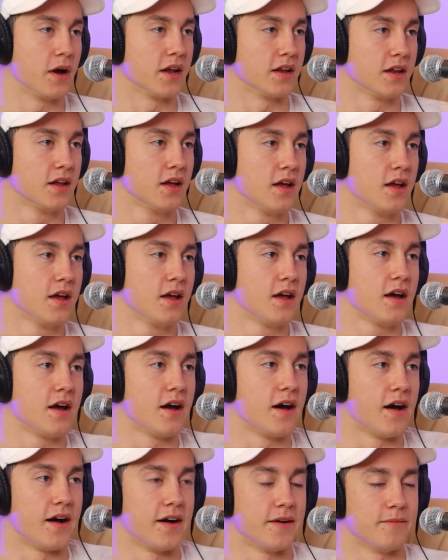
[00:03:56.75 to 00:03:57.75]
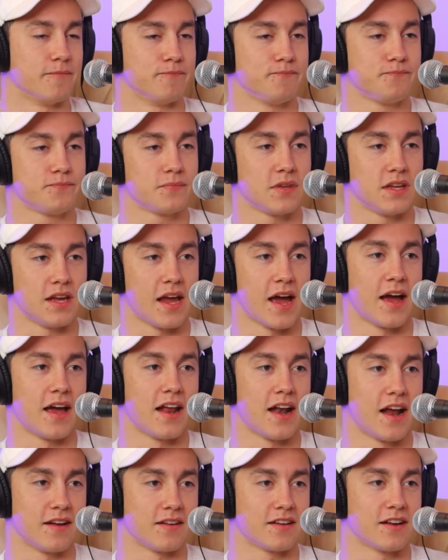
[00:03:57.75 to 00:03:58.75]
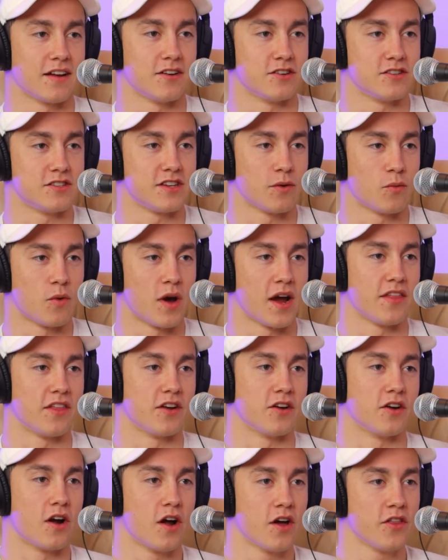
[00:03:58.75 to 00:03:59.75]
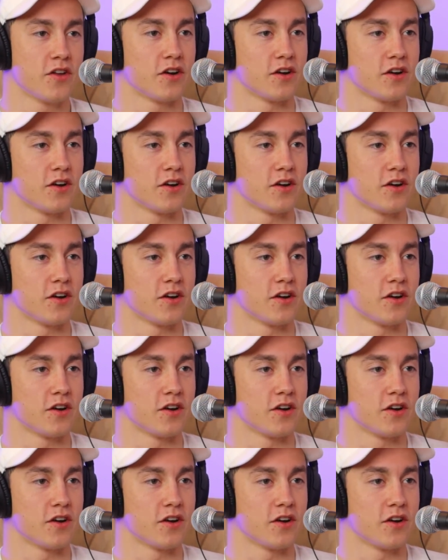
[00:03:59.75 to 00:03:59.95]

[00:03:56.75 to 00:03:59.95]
But and I can understand why there are